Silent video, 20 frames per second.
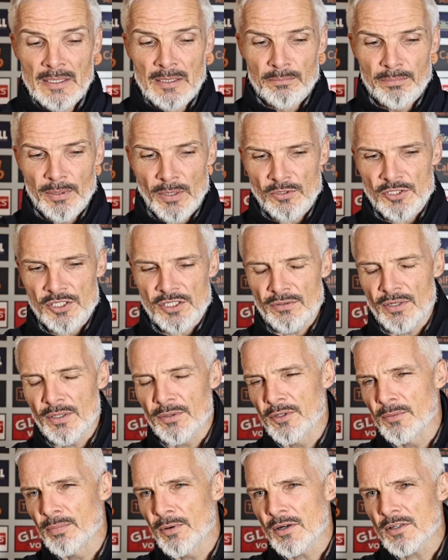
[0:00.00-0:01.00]
bouncing
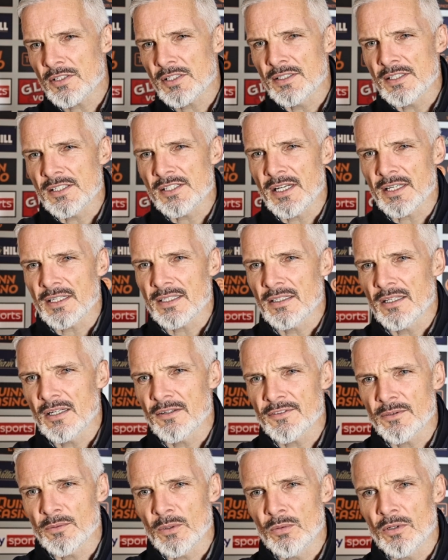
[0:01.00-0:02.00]
around the box in the second
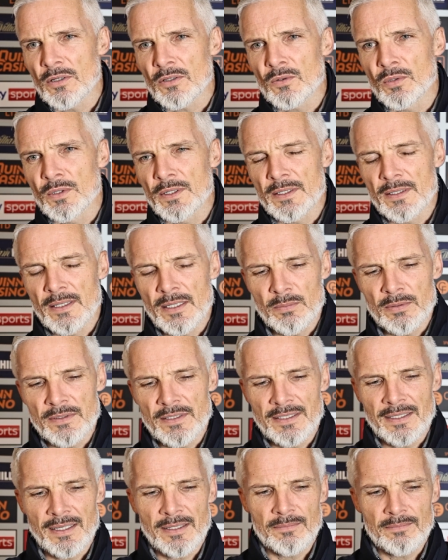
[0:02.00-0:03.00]
half that we weren't quite able
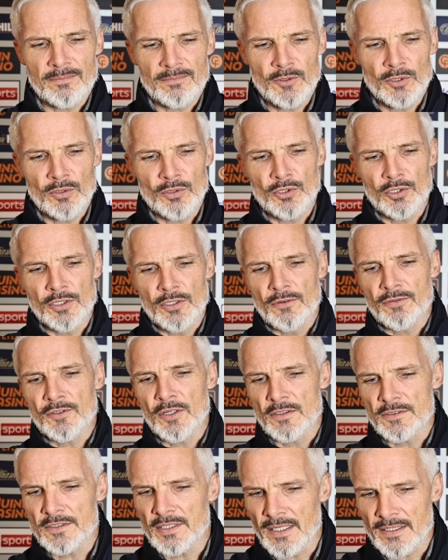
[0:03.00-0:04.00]
to get good enough
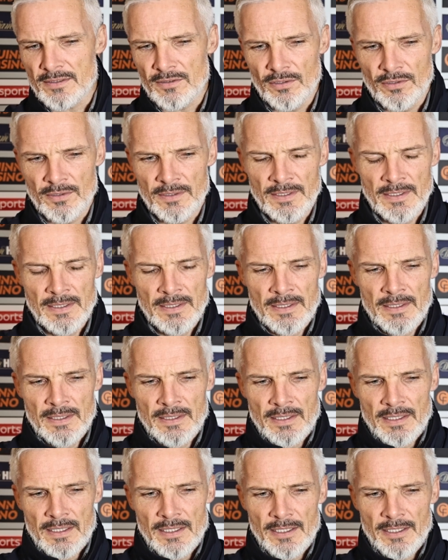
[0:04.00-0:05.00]
contact on.
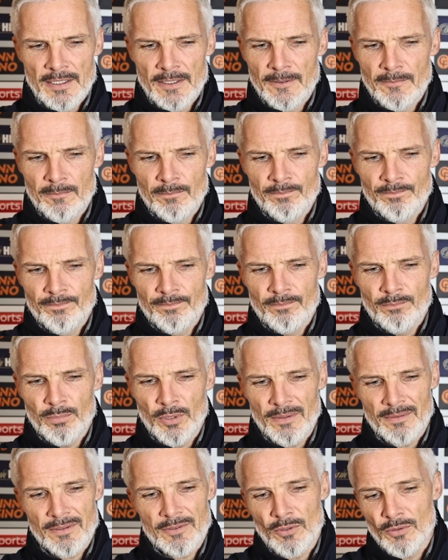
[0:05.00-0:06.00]

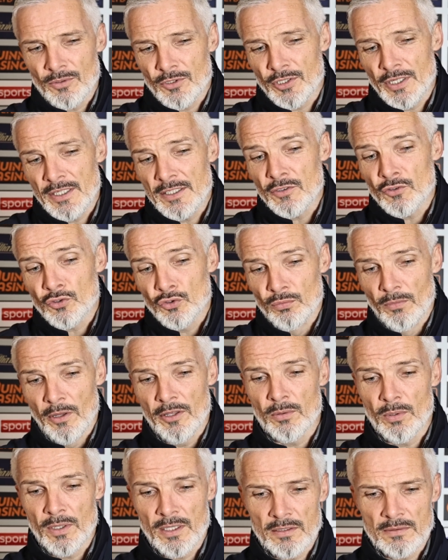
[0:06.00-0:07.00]
But credit to
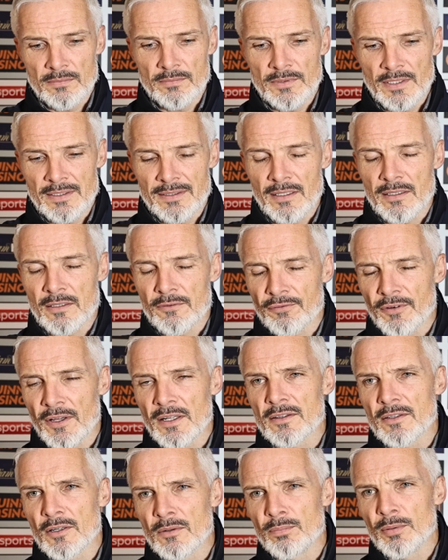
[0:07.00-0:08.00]
Motherwell, they defend their